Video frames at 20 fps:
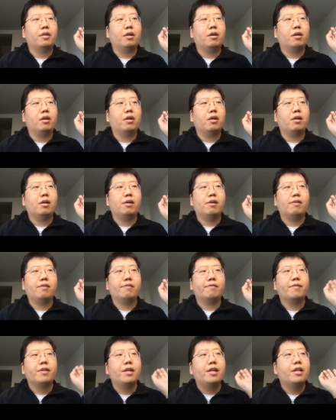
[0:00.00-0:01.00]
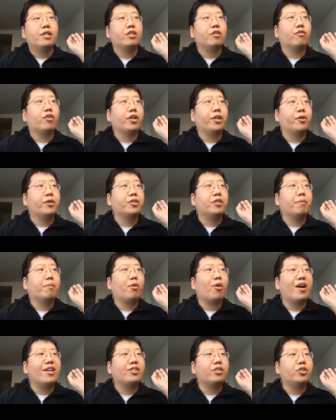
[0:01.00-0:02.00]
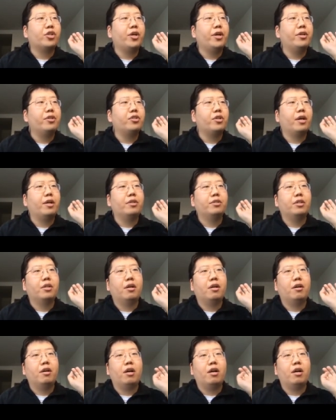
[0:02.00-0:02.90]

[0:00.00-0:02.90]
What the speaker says: the vertical is the price change, and the